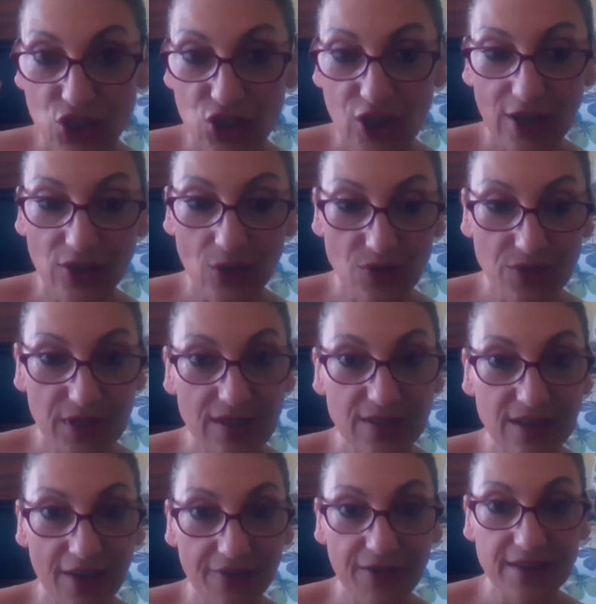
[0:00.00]
checked those things
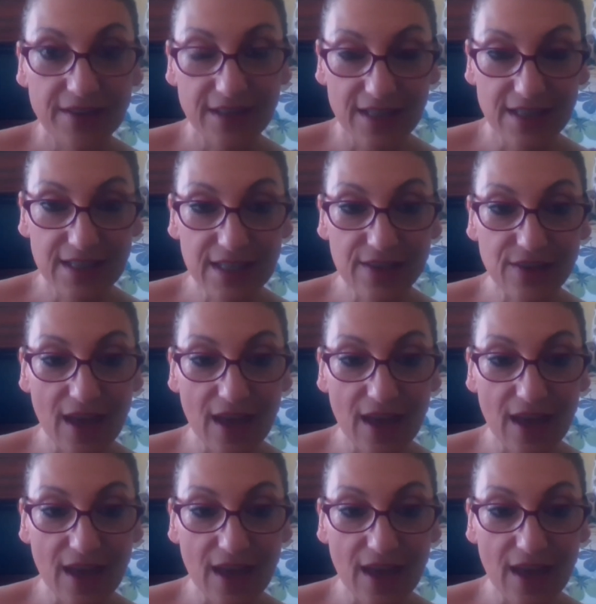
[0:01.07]
off as I did